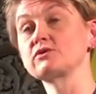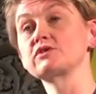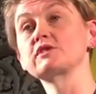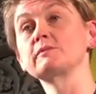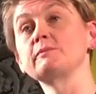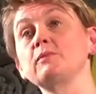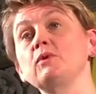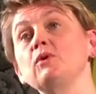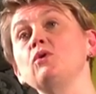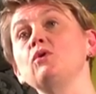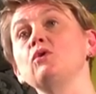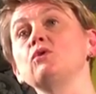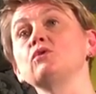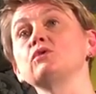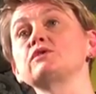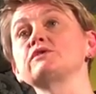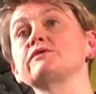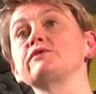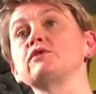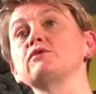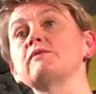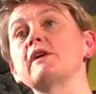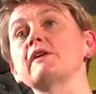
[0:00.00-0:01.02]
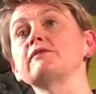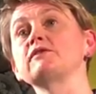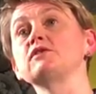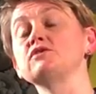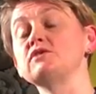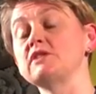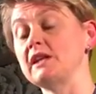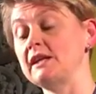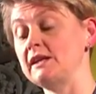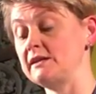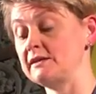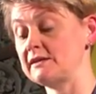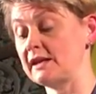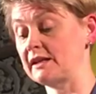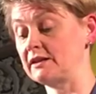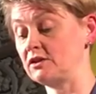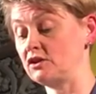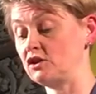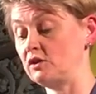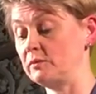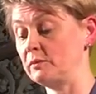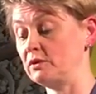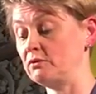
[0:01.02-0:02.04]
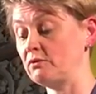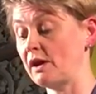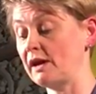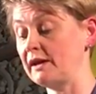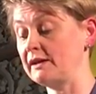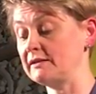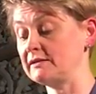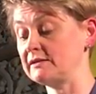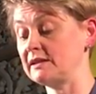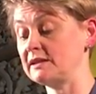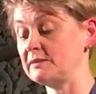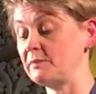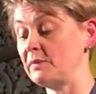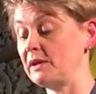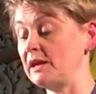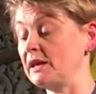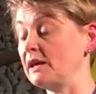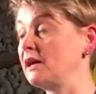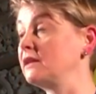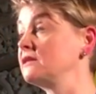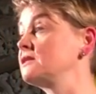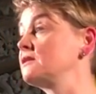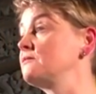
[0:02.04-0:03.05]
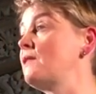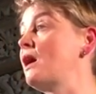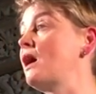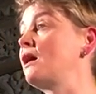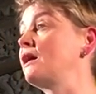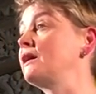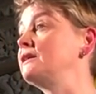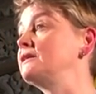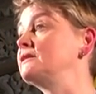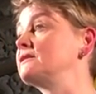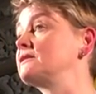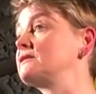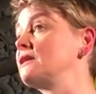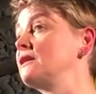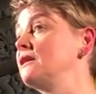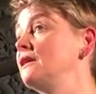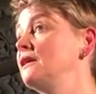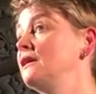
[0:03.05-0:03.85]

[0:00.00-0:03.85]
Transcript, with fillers: support for refugees and human rights is being undermined,